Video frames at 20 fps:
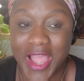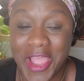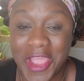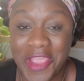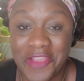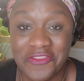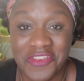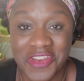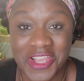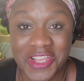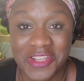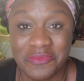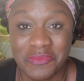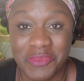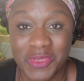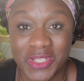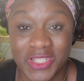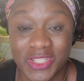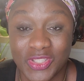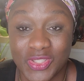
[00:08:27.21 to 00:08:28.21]
I have
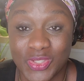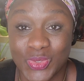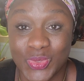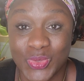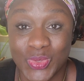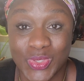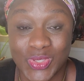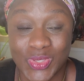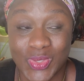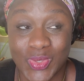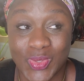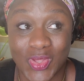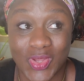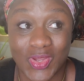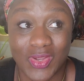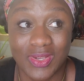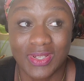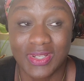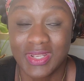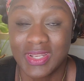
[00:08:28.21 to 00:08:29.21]
not been in school in so
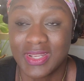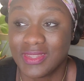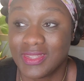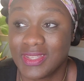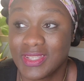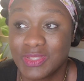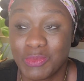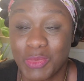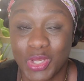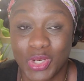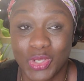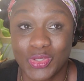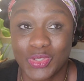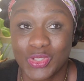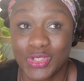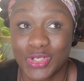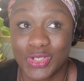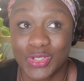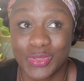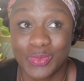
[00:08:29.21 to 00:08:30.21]
long. These
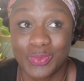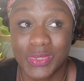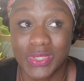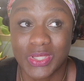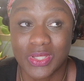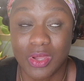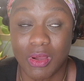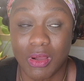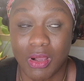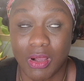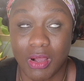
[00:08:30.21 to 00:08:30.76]
medical terms.